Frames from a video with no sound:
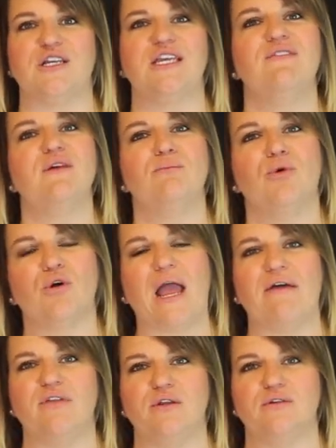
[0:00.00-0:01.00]
Give them more
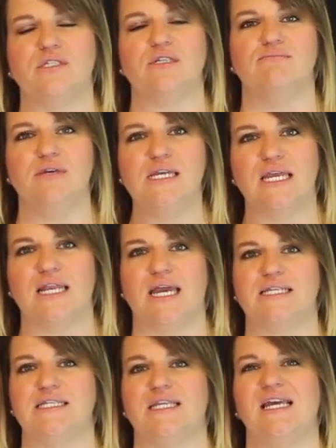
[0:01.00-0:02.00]
avenues to be
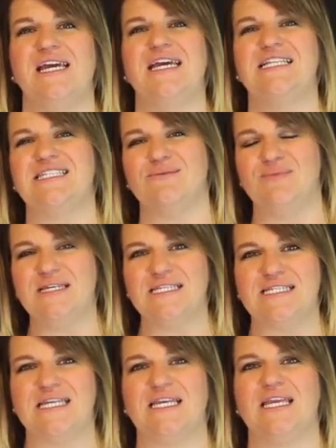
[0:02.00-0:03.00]
connected, to be
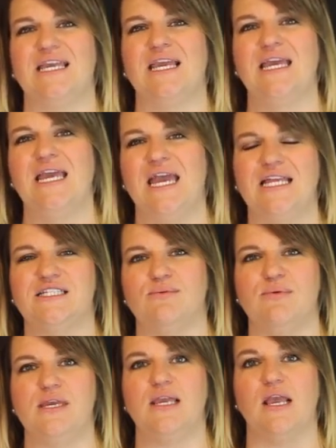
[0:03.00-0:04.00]
sticky, and to
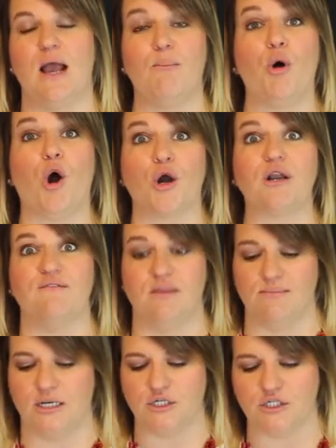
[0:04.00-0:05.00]
be a part of the
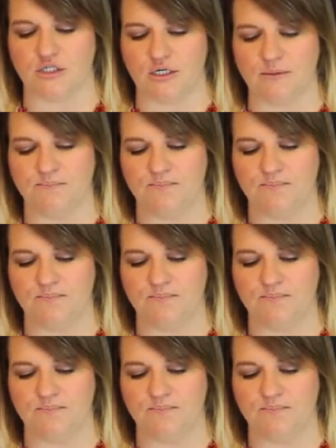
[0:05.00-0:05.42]
ministry.